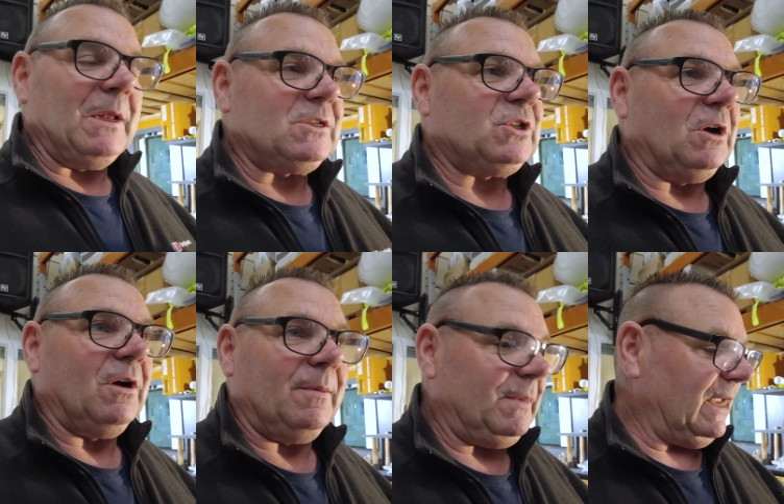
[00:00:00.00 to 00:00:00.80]
of months'
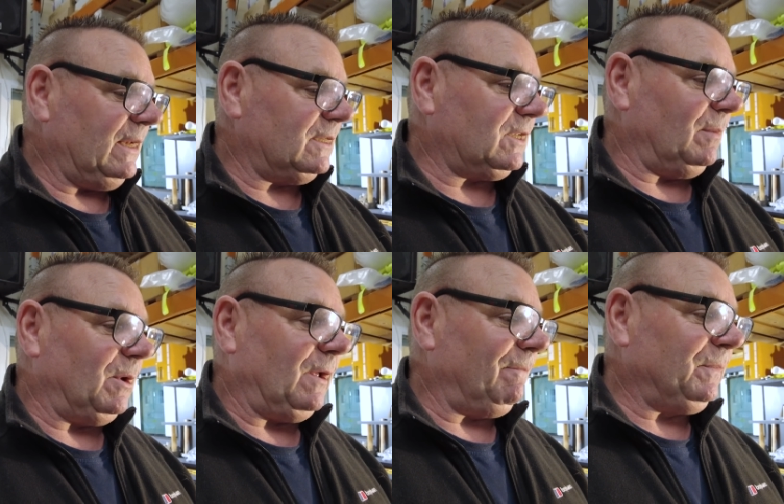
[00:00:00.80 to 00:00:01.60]
time in the
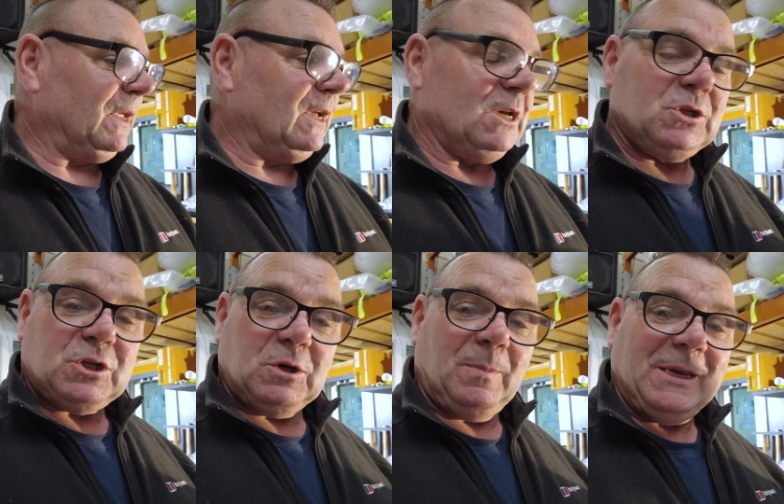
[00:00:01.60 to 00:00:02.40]
summer,
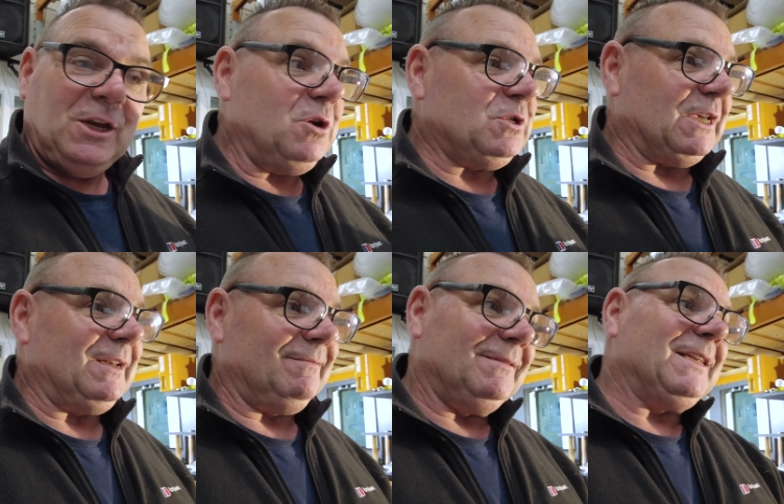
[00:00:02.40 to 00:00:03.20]
she'll be
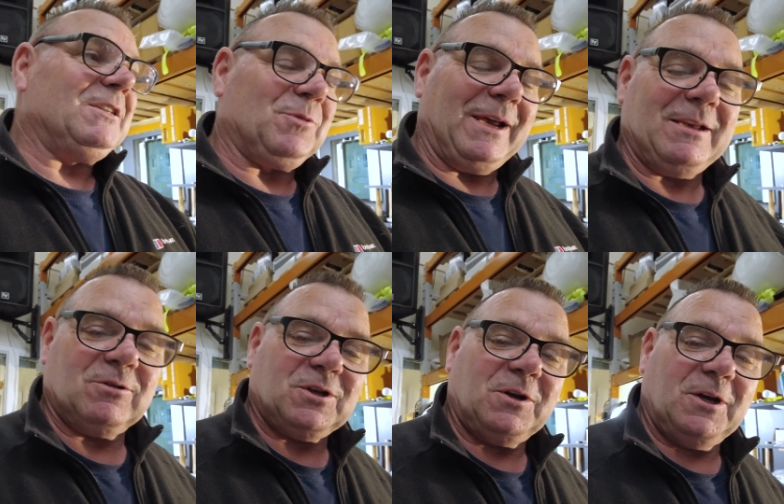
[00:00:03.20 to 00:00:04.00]
using these
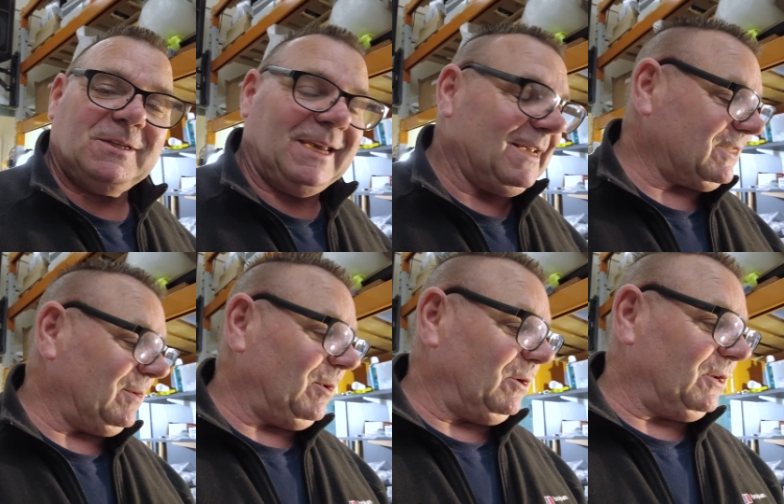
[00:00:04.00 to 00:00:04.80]
radials on her DX
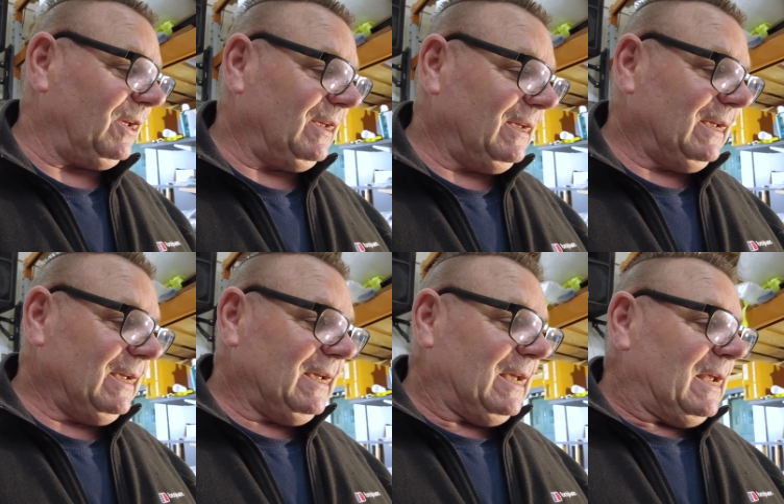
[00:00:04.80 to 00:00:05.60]
Commander.
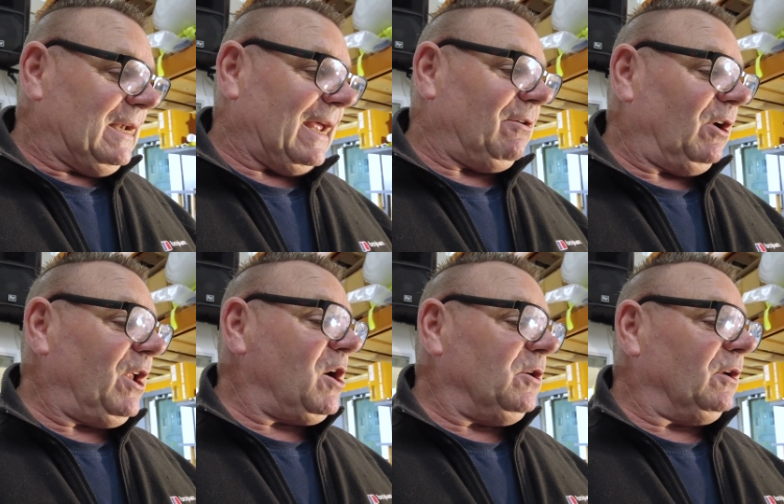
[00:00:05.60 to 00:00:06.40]
Now, I
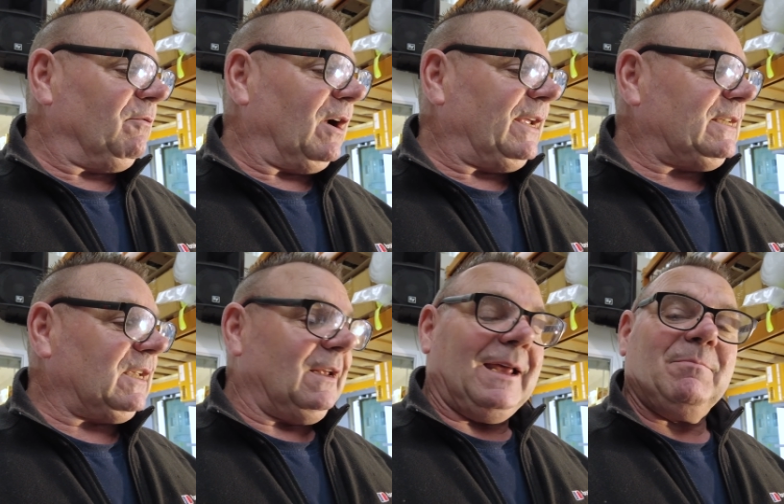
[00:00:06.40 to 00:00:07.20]
know that
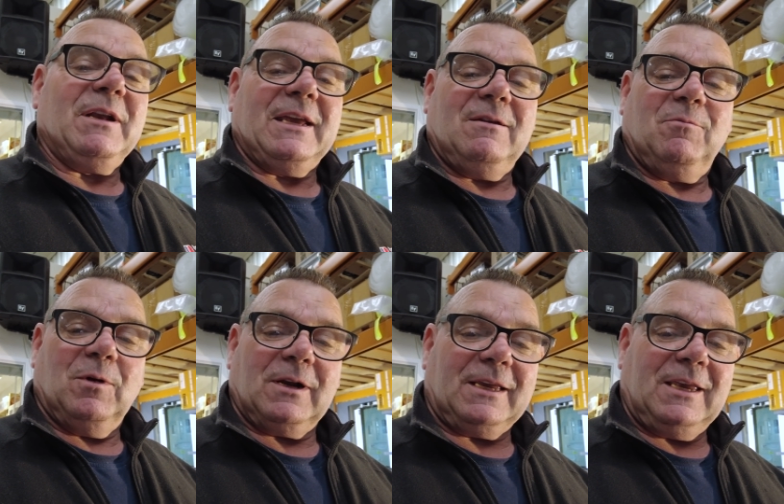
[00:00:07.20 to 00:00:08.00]
Race and Emily want